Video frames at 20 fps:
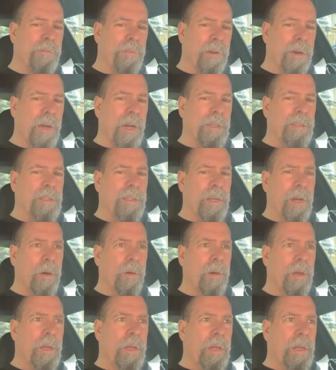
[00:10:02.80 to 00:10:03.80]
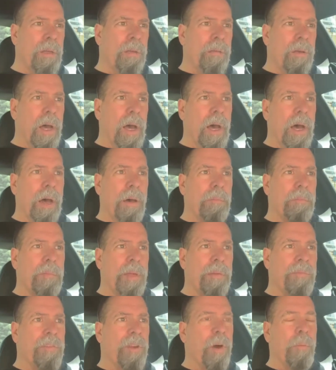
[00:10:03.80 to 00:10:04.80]
for us. So, um,
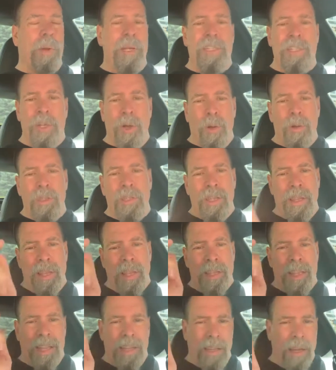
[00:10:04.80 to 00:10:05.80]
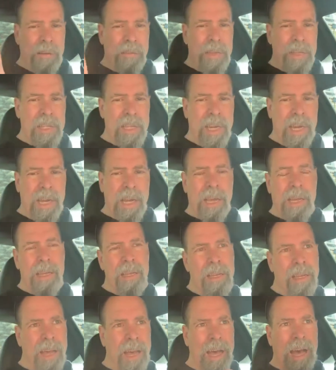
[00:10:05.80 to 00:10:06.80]
if nobody's told you that they love you today,
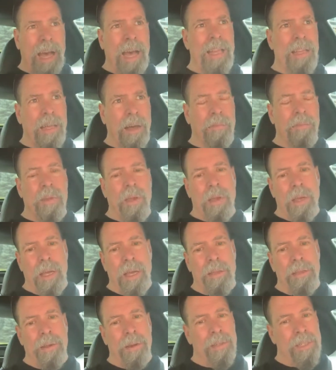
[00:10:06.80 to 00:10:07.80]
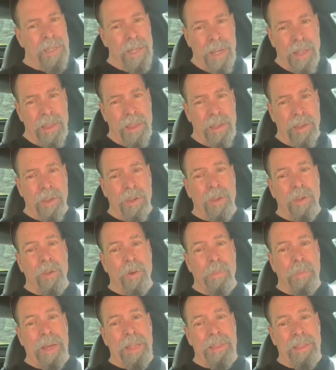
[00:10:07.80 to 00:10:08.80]
I love you, and there isn't anything you can
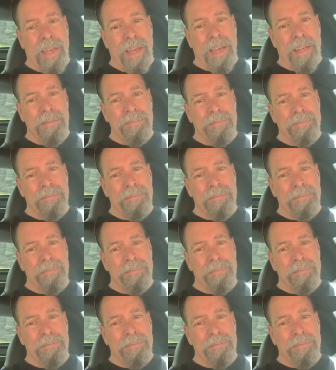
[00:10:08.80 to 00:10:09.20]
do about that.